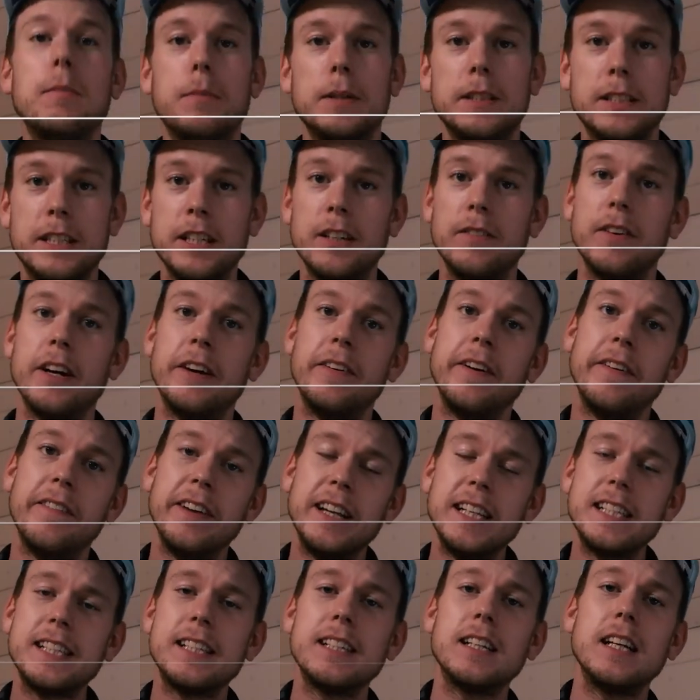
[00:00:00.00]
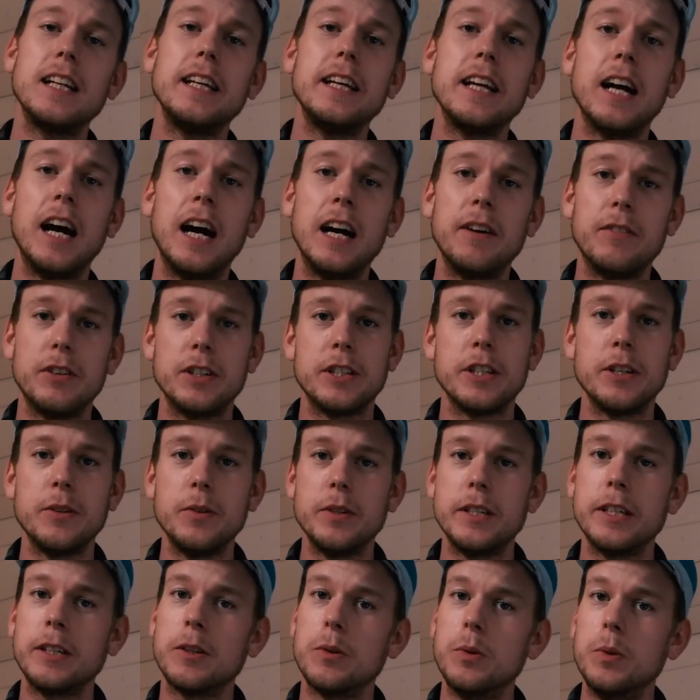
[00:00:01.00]
Up until very recently, I was
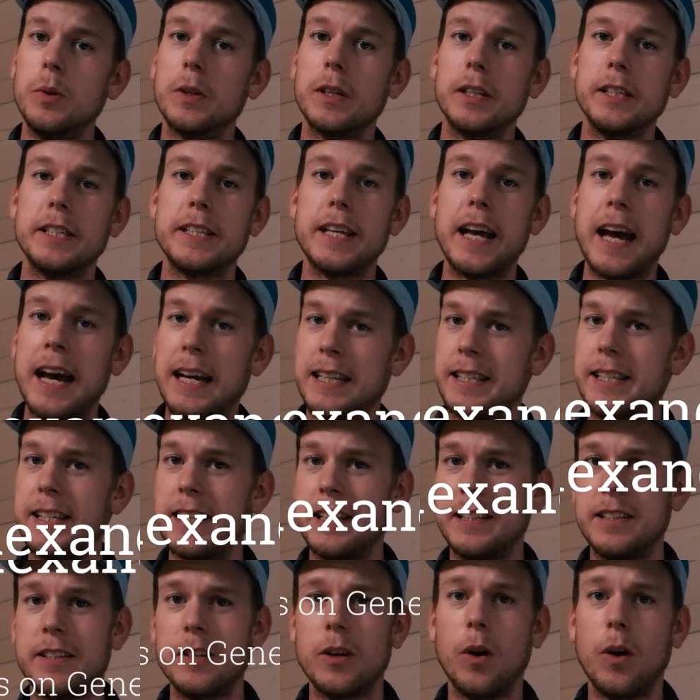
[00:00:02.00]
using Google's AdSense